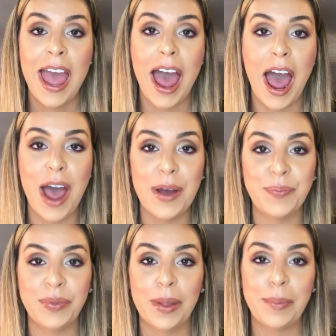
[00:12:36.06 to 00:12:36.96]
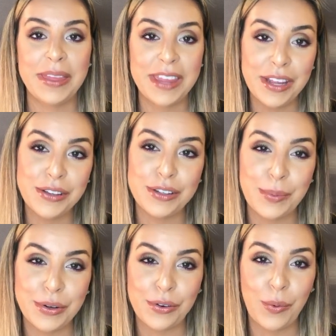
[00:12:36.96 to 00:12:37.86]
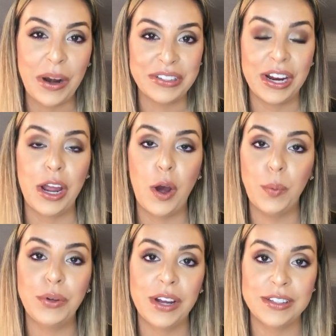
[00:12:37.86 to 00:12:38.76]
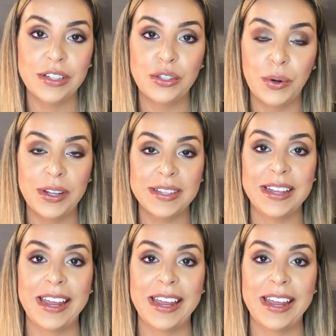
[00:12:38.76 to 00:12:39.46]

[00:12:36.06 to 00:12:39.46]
But thank you so much for watching. I hope you guys enjoy this.